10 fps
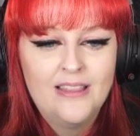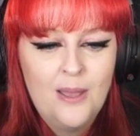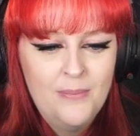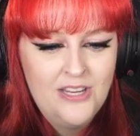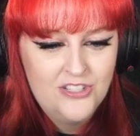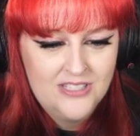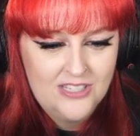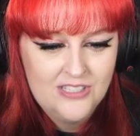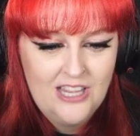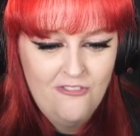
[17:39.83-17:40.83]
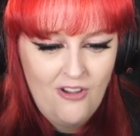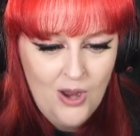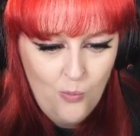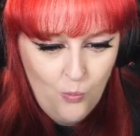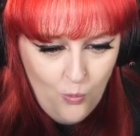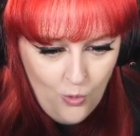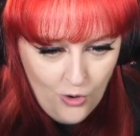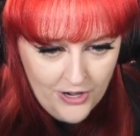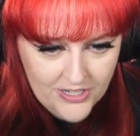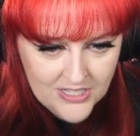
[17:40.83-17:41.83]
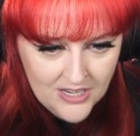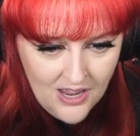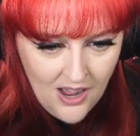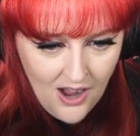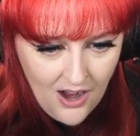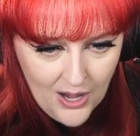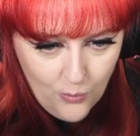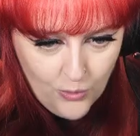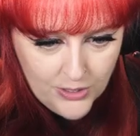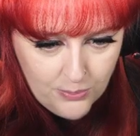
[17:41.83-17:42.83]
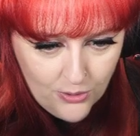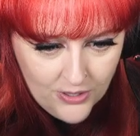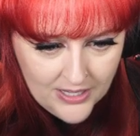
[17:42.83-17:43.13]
Let me just, because if I would put